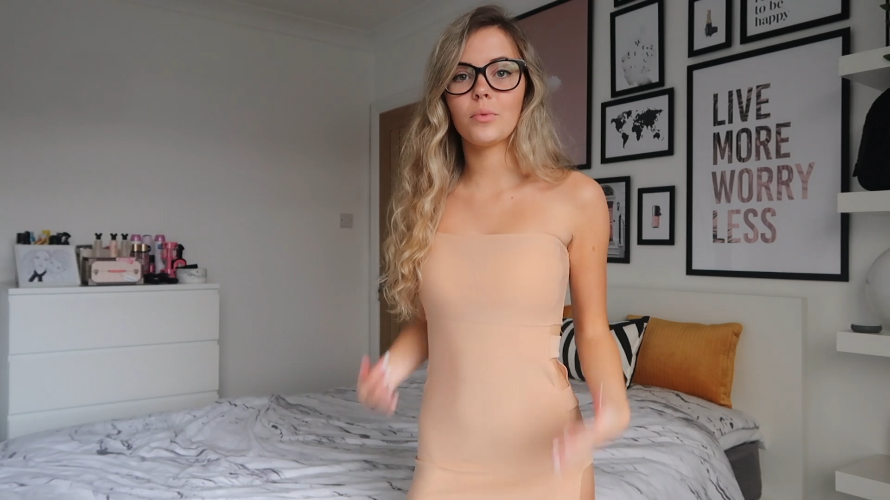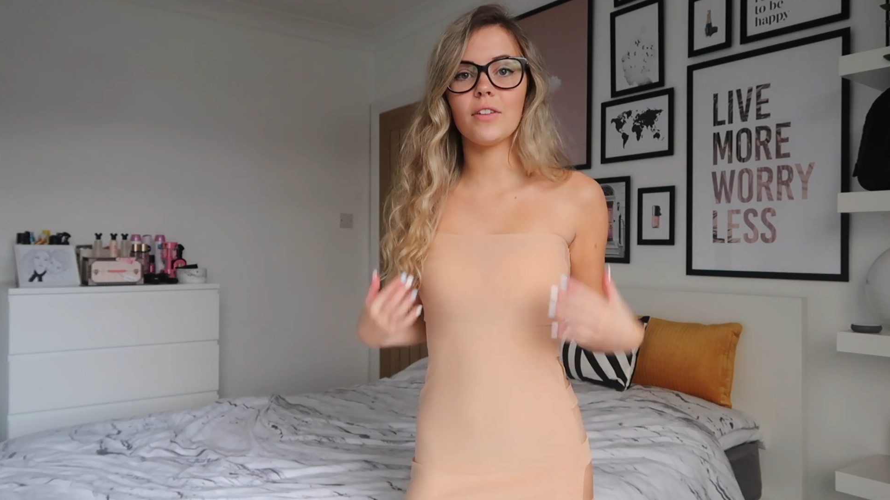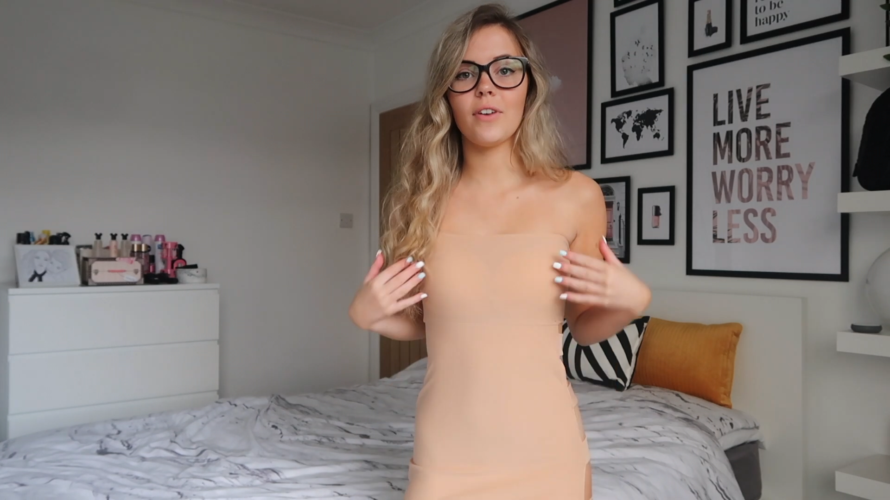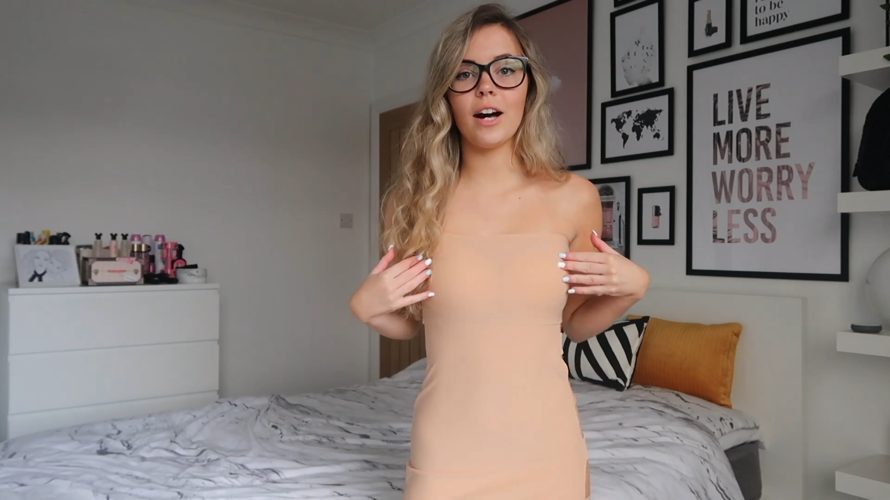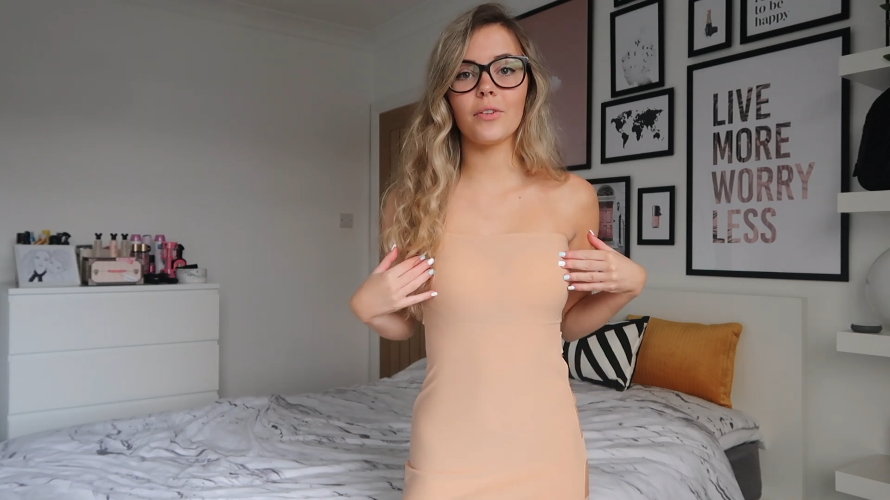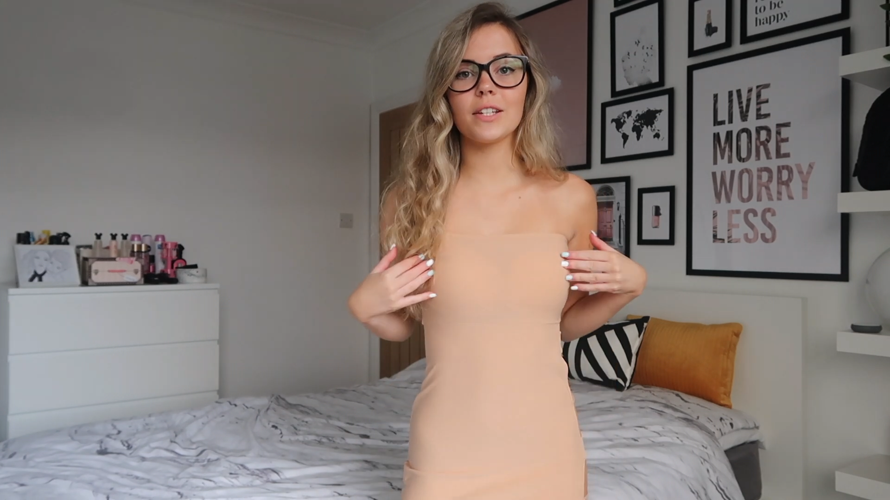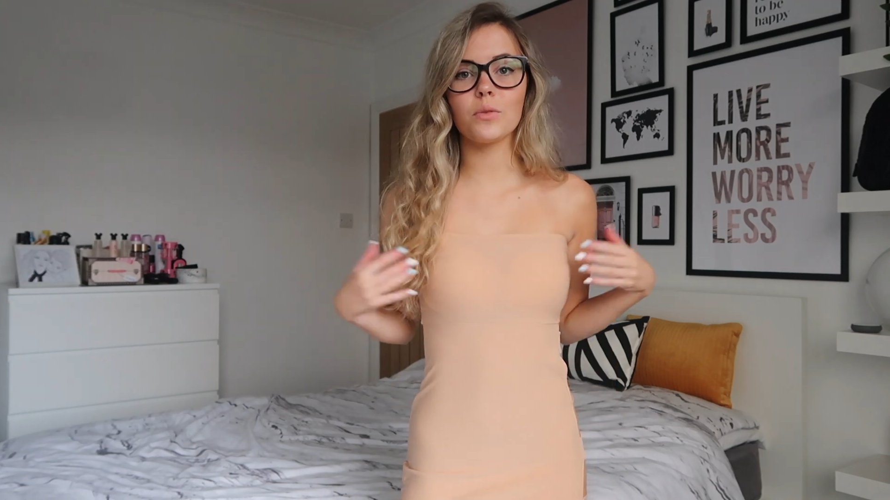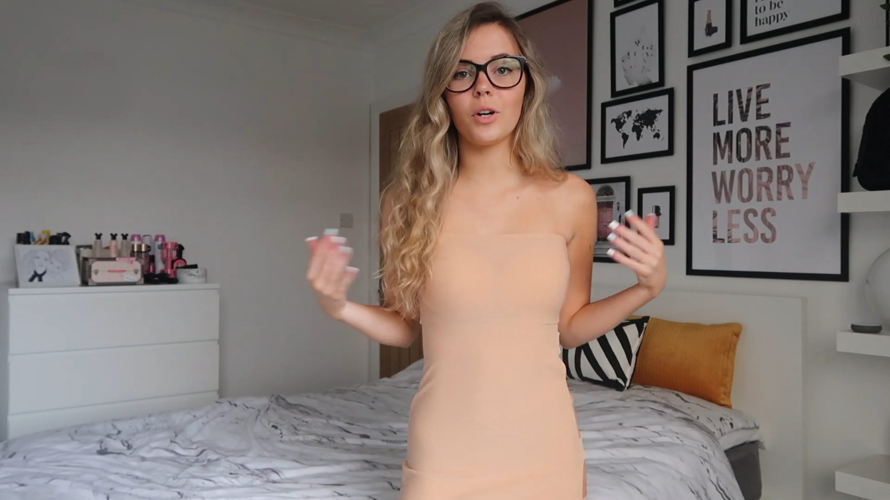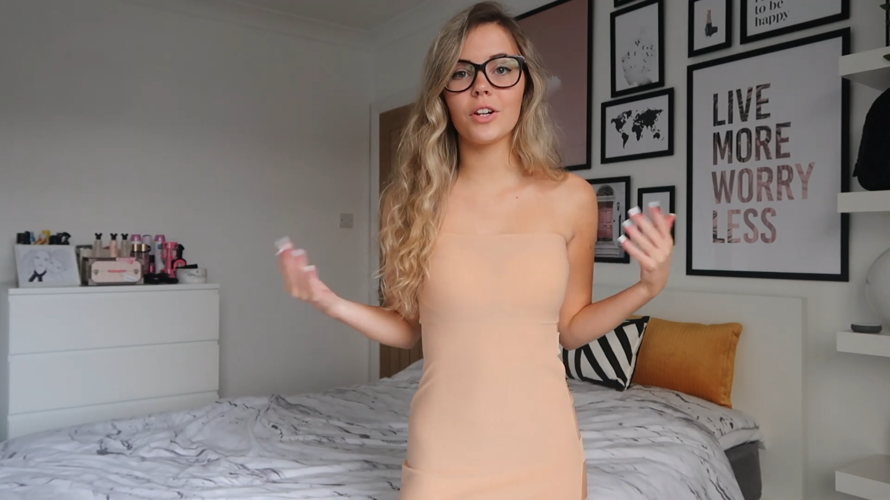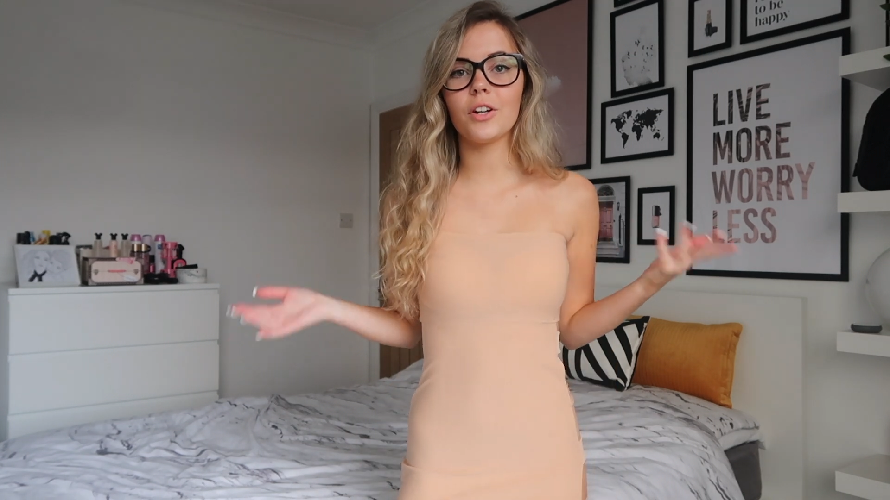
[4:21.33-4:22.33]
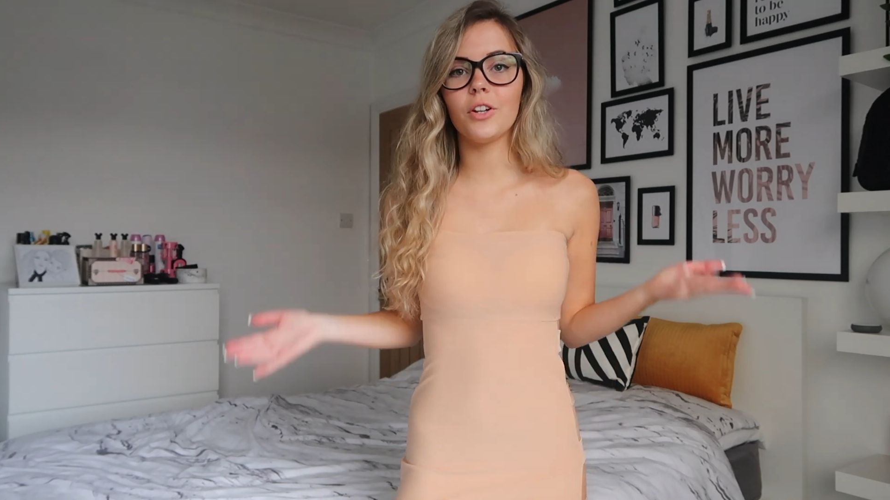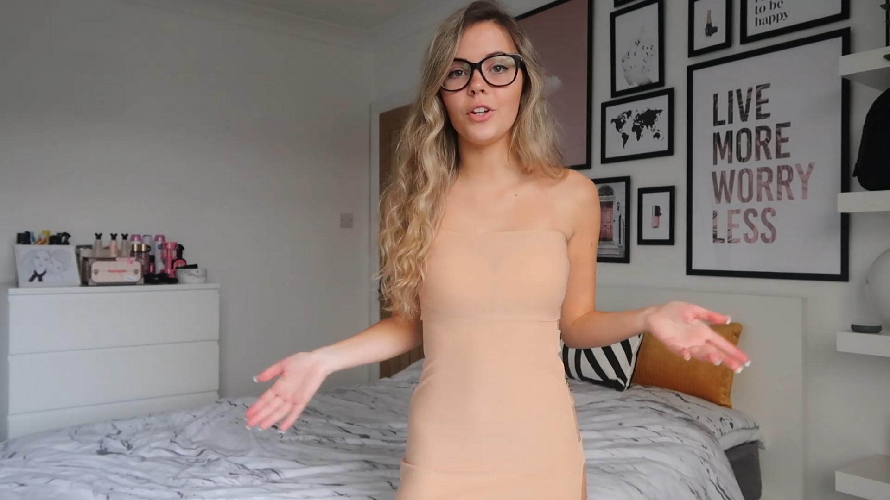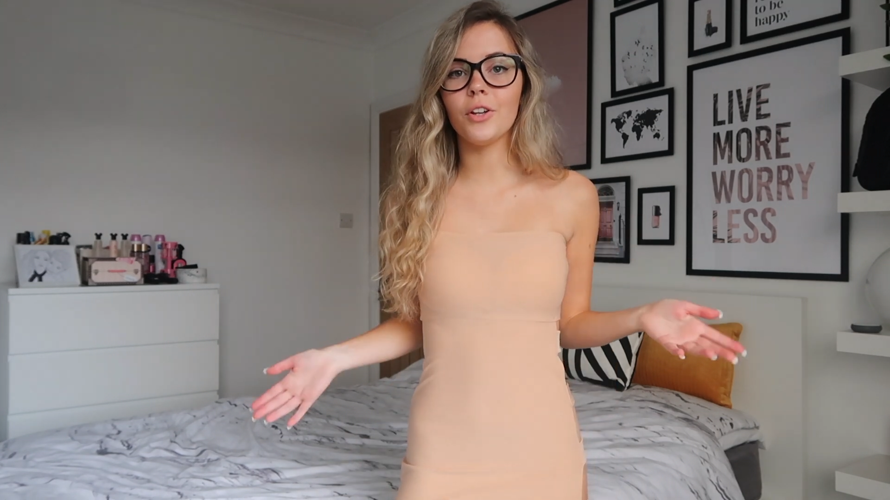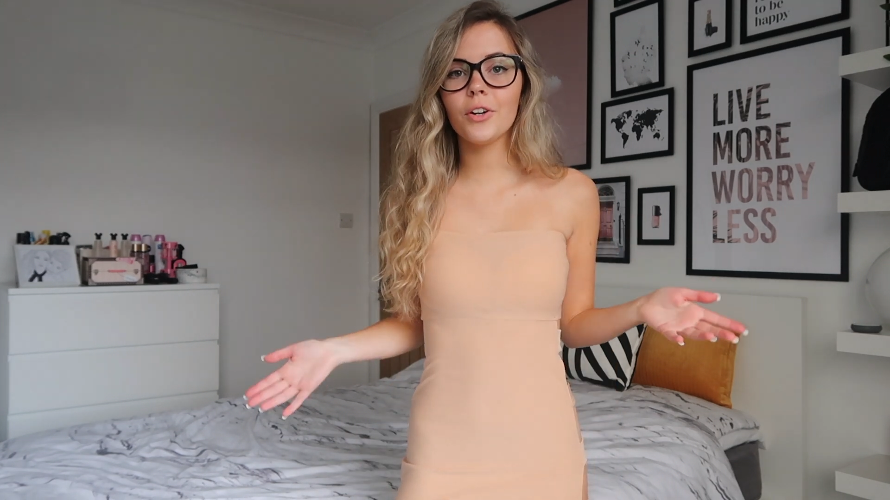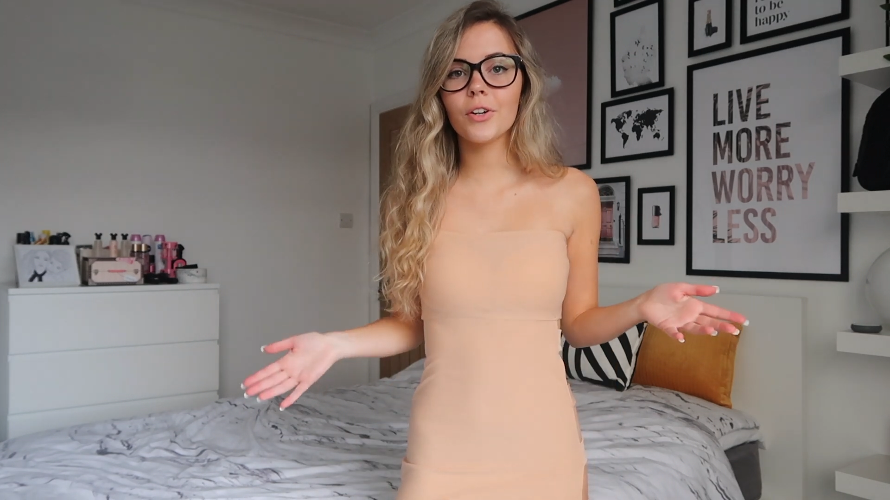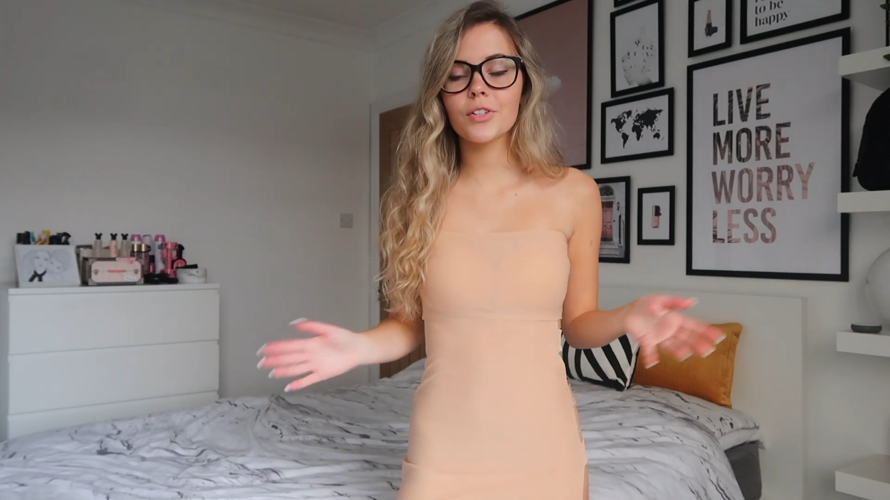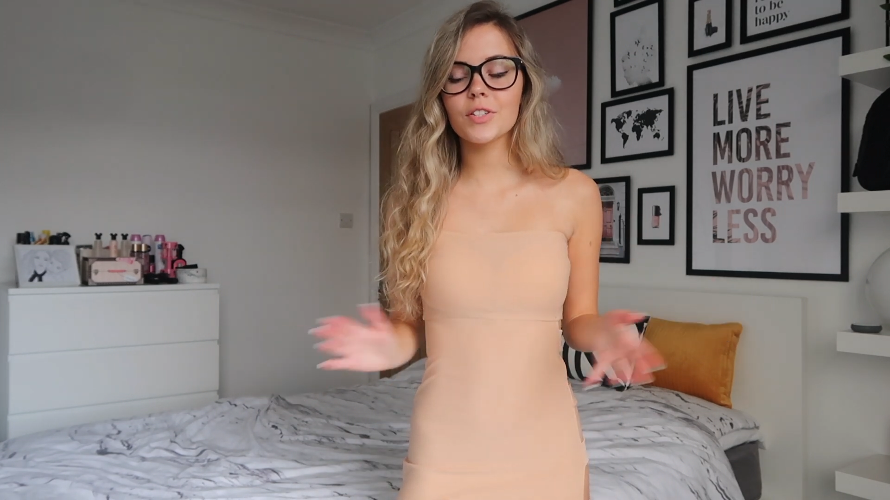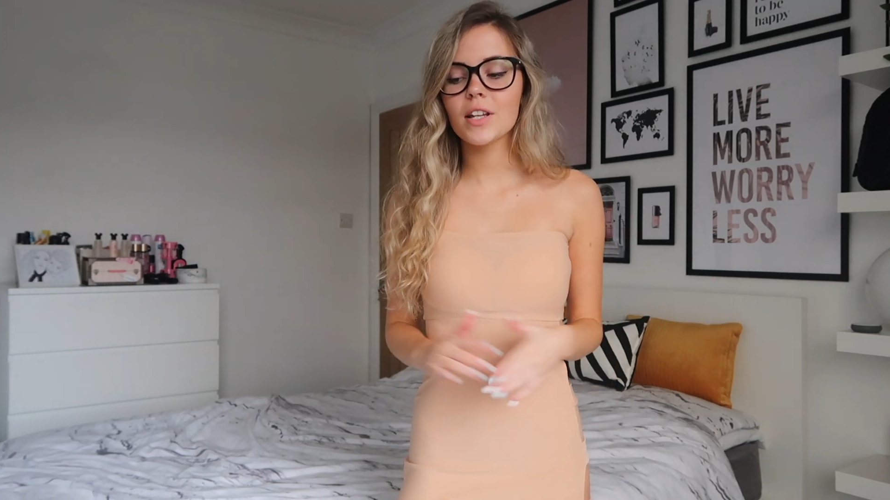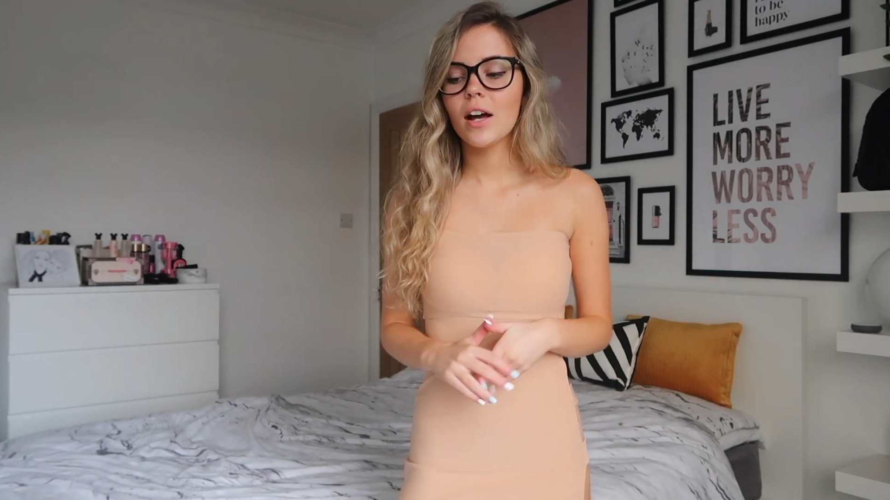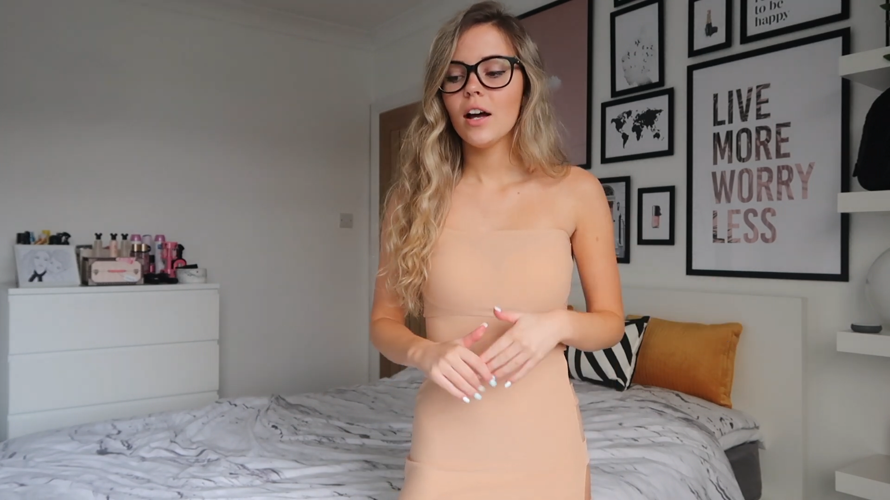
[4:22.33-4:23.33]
with how this one looks.